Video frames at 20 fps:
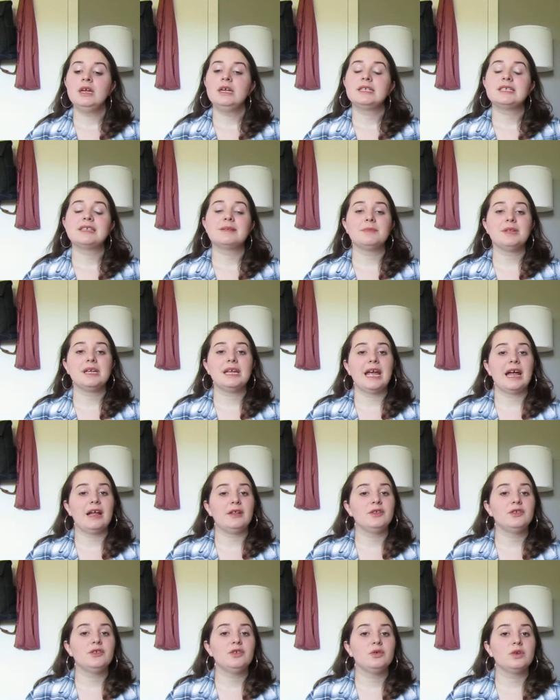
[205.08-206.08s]
Something
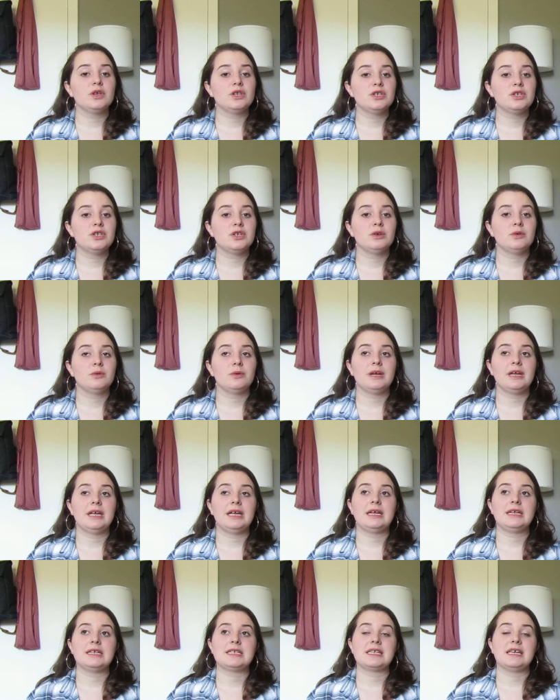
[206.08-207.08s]
else you can do
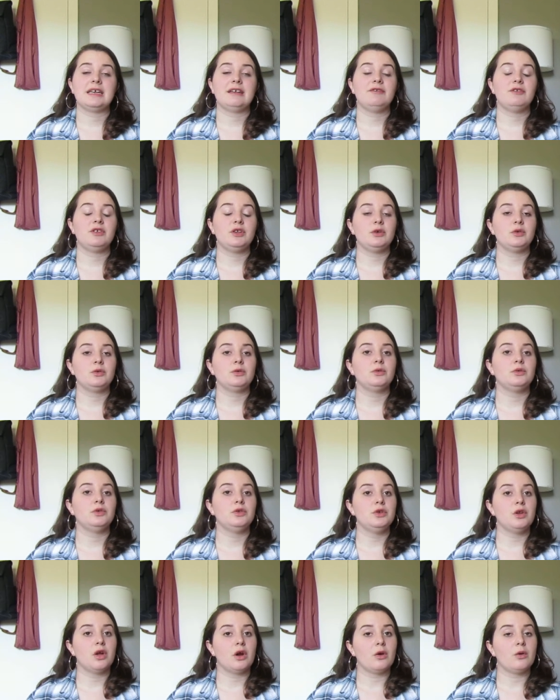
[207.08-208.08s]
is if you
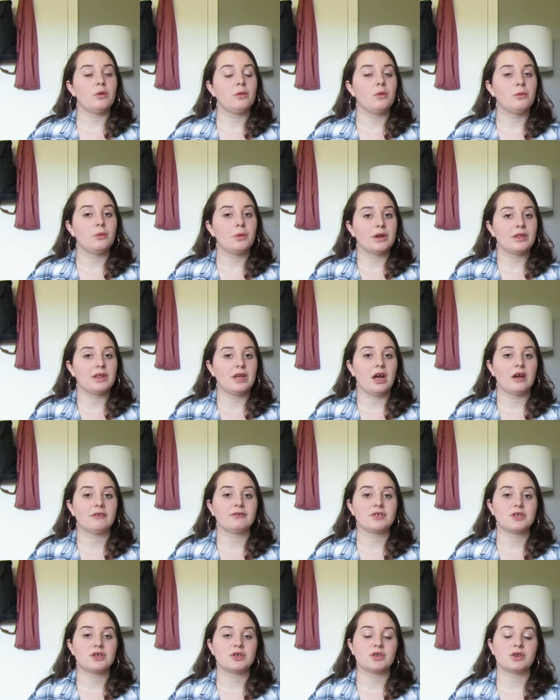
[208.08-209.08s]
know where the
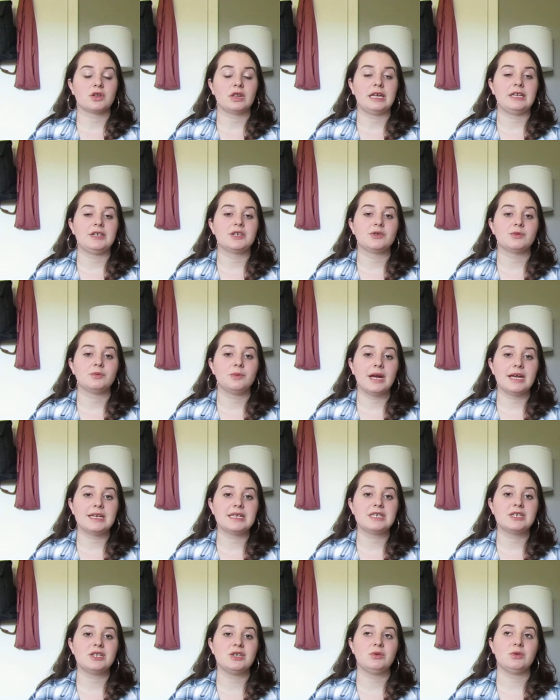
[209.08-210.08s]
officers are laid to
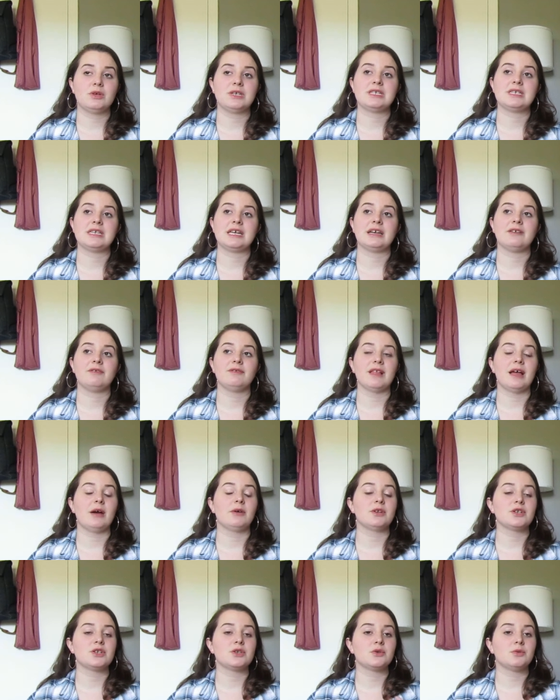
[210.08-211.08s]
rest, you can take
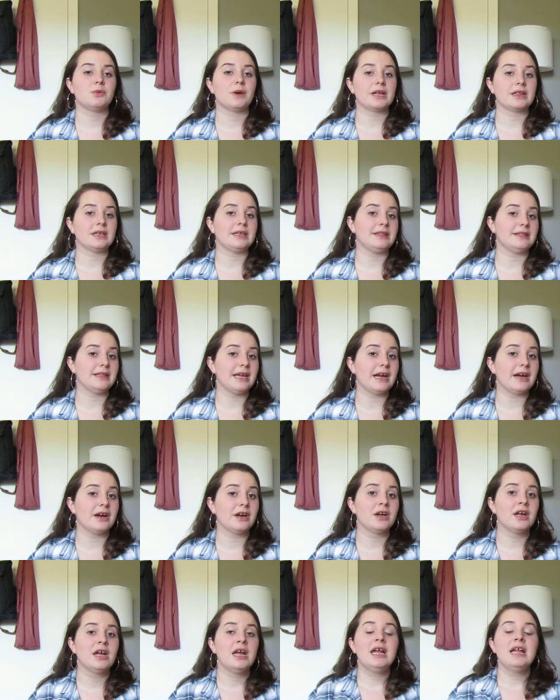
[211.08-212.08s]
flowers directly
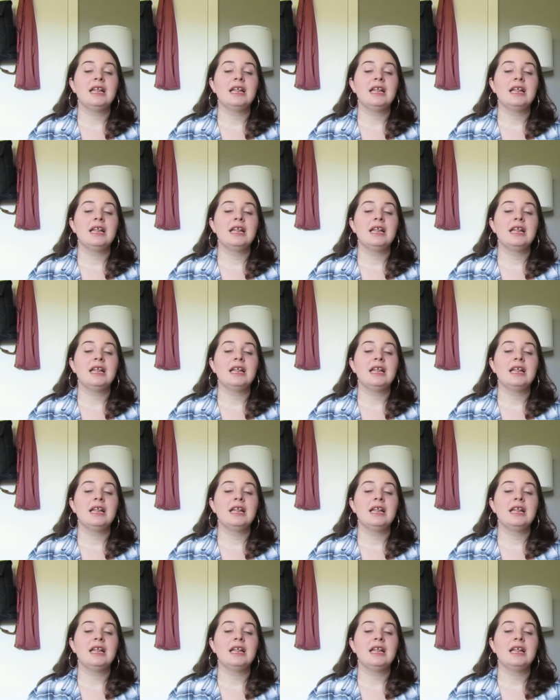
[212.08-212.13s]
there.